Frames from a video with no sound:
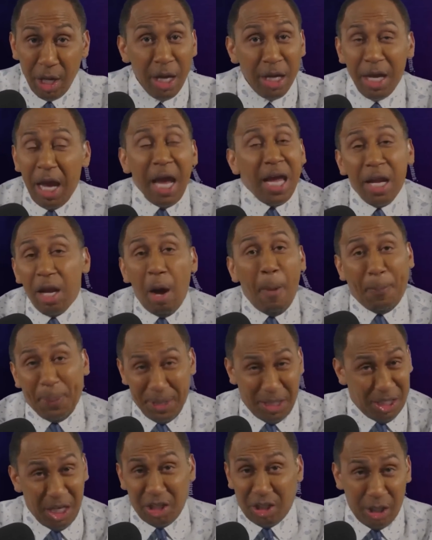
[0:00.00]
You ain't in no
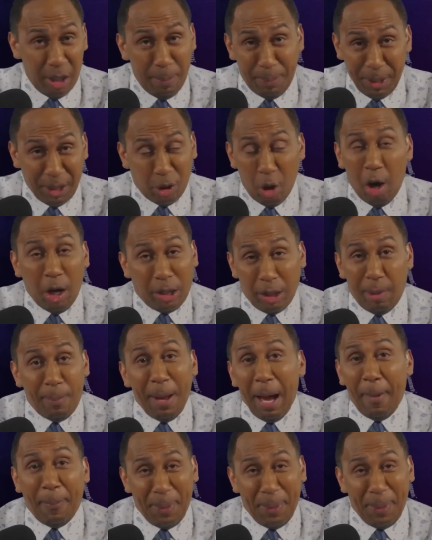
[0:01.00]
position to be talking about